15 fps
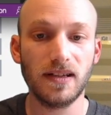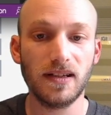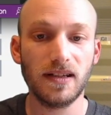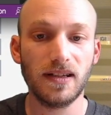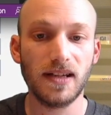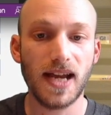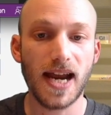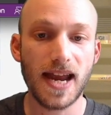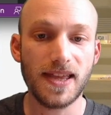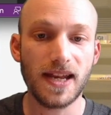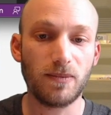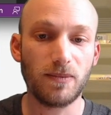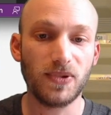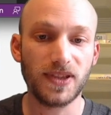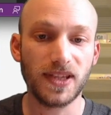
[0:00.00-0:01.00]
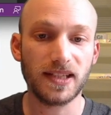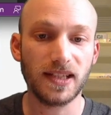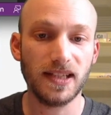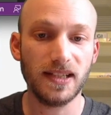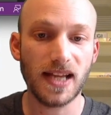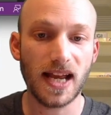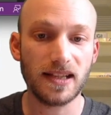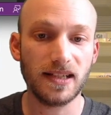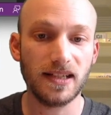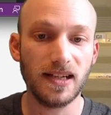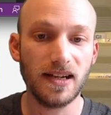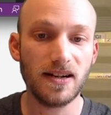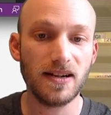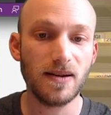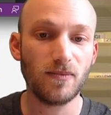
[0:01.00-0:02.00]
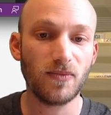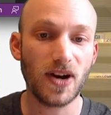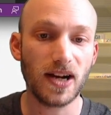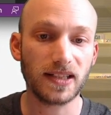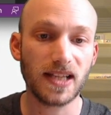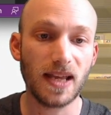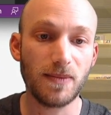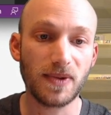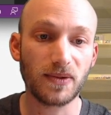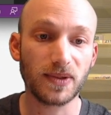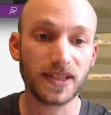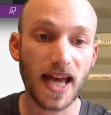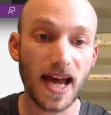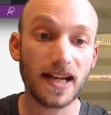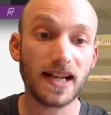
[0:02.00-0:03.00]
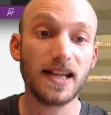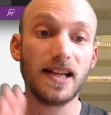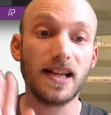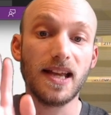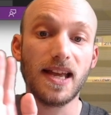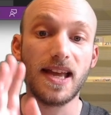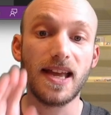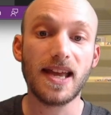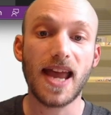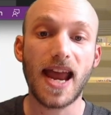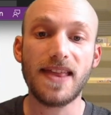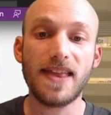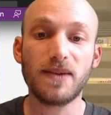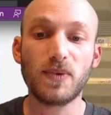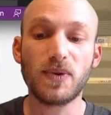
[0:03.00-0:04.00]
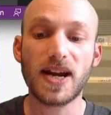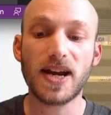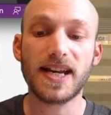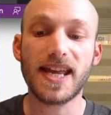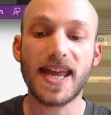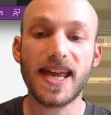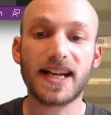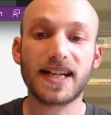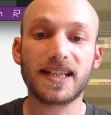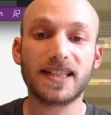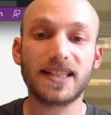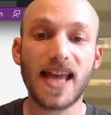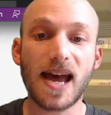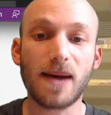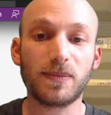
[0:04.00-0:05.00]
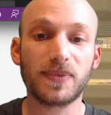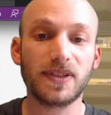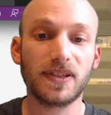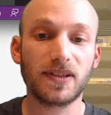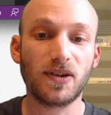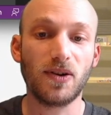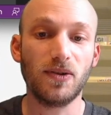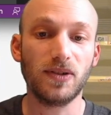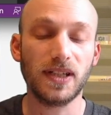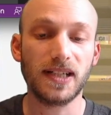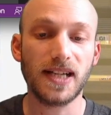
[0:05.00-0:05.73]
and then I'll put this indented here, product name equals that, and then we write except